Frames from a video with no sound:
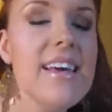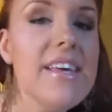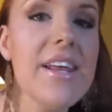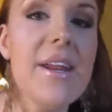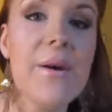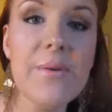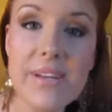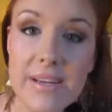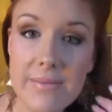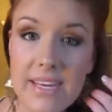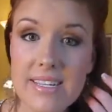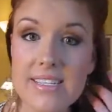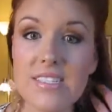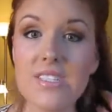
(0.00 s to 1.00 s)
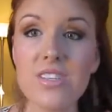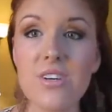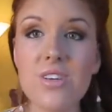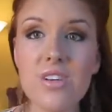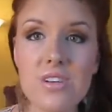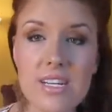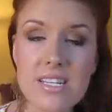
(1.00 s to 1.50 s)
You know what I mean? So
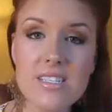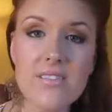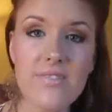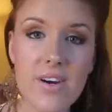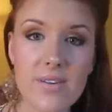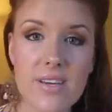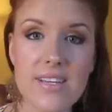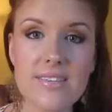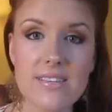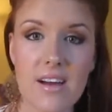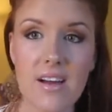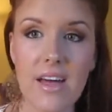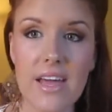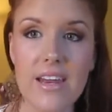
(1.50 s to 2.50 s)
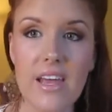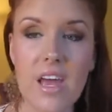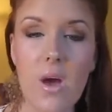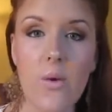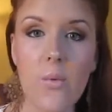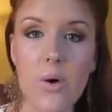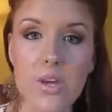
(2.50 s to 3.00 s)
you need to focus on
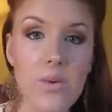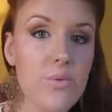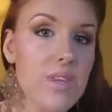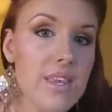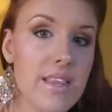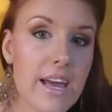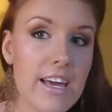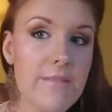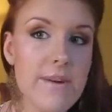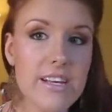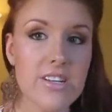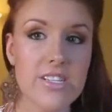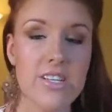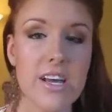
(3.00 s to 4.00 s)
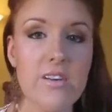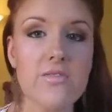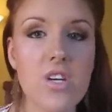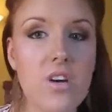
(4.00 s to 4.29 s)
what you really like about yourself.